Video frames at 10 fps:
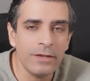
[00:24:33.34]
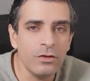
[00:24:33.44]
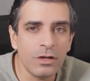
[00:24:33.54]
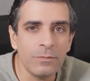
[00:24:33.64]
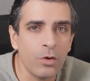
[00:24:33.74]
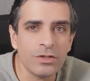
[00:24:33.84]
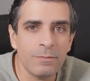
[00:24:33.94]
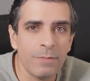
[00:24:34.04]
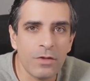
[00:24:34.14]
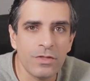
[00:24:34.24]
And you can
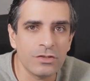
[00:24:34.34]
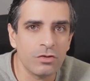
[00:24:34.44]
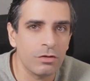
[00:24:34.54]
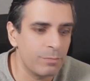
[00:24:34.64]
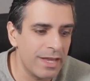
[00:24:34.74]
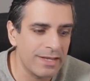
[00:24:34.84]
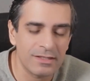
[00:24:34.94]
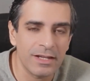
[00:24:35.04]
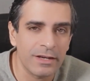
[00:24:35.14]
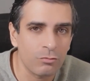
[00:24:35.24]
post about this on
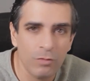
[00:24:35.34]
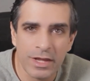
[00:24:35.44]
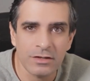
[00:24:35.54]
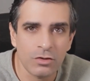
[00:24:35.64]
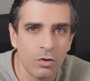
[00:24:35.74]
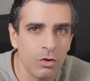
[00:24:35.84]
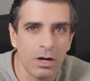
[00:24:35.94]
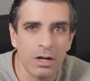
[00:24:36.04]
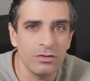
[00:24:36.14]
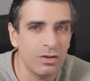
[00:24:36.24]
places like Reddit,
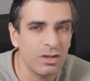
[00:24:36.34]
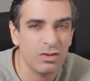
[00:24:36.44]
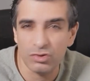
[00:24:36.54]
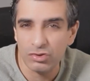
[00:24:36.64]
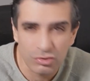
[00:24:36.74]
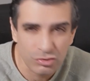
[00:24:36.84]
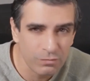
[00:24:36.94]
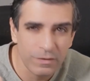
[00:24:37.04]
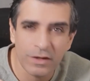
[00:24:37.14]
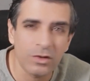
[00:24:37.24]
Quora. You can do
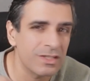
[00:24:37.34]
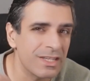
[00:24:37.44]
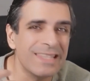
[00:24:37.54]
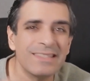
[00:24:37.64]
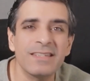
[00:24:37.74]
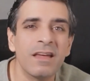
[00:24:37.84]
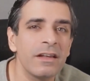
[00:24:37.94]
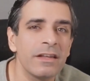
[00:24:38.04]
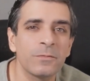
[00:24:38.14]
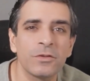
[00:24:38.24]
YouTube videos. It's
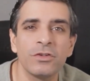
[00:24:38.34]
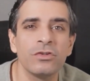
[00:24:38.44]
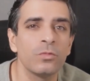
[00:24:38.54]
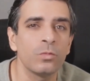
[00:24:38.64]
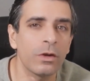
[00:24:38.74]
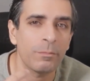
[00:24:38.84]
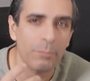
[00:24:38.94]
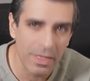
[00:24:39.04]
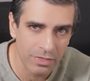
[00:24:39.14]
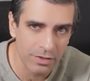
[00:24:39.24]
entirely up to you what
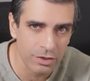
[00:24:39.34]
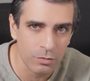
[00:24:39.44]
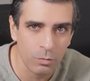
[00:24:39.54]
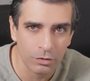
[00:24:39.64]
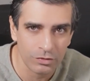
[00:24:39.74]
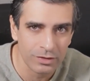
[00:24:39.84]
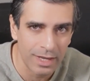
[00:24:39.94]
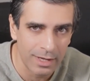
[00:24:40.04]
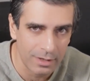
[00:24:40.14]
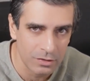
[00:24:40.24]
method you want to
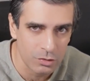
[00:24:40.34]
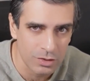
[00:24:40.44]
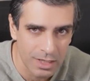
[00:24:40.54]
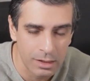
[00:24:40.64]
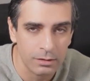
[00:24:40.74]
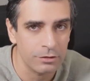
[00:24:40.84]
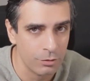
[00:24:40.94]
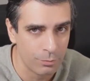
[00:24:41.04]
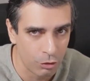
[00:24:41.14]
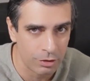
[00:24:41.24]
take to sell
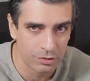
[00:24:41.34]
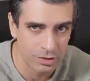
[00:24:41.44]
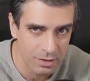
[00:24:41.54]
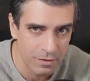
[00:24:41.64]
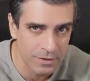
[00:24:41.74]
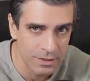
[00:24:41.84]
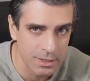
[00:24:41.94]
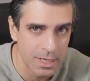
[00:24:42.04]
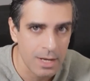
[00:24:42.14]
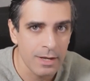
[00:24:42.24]
your products or
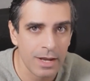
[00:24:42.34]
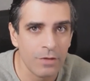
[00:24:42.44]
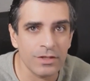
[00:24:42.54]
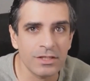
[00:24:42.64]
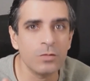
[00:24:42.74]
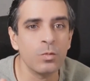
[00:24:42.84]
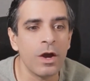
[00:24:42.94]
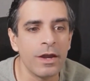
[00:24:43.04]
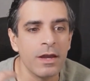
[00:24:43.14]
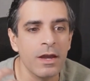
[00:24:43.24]
services. Now, this is
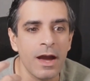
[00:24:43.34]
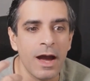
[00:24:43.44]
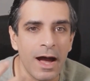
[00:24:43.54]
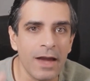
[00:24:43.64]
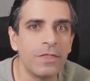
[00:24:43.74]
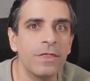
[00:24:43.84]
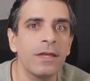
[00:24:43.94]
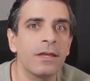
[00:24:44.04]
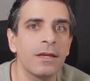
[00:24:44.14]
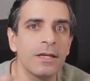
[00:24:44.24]
why I
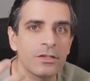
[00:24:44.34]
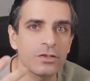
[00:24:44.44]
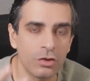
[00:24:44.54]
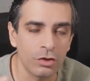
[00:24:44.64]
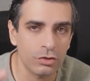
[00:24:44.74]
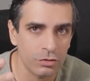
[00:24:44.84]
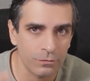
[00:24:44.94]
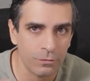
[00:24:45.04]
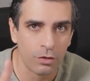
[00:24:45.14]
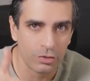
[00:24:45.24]
think it's good to
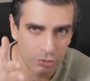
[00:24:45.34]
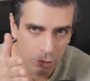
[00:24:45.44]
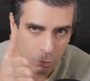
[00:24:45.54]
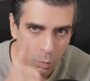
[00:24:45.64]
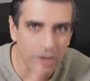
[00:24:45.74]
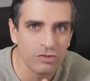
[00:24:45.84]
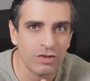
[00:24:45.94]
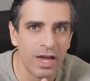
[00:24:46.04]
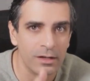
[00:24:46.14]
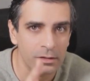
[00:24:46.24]
focus on one
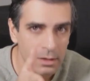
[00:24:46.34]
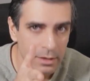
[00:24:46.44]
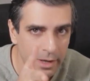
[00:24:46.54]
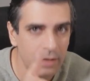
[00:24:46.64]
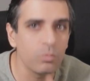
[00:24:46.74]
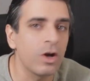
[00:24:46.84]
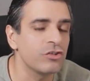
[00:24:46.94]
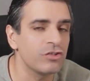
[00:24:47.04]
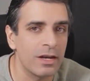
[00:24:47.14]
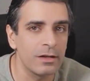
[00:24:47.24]
channel and
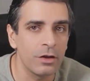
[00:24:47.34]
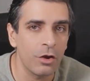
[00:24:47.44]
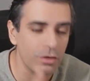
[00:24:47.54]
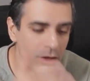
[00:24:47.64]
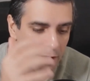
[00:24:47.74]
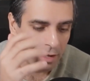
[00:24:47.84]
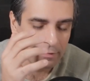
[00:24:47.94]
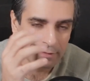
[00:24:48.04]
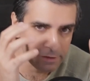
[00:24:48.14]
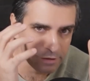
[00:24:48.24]
one channel alone
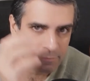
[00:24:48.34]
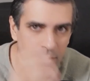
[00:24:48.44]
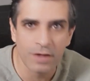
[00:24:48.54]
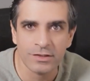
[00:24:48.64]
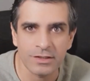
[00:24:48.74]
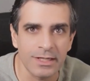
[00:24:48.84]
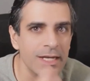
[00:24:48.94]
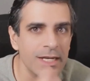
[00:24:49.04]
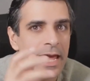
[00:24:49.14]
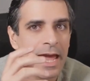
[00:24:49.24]
until you mastered
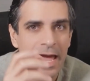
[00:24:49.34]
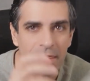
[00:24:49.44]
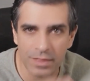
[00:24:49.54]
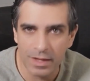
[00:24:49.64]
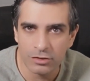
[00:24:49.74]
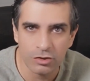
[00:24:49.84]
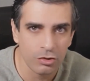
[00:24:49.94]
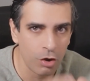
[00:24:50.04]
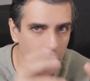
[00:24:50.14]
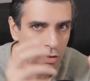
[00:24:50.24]
it, and then you
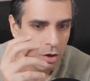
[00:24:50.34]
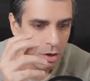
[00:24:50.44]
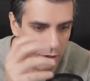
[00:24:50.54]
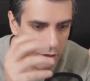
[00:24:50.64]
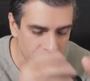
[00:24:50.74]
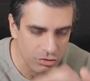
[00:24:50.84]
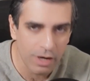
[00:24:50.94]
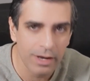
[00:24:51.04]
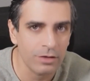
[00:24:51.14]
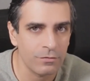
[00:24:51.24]
go and
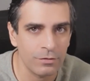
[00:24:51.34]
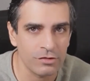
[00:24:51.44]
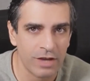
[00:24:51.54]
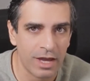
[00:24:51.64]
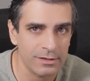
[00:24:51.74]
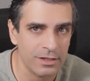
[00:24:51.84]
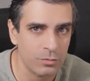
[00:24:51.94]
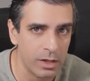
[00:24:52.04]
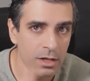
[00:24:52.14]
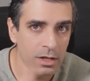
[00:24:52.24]
try out different channels
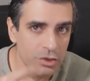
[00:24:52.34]
as well.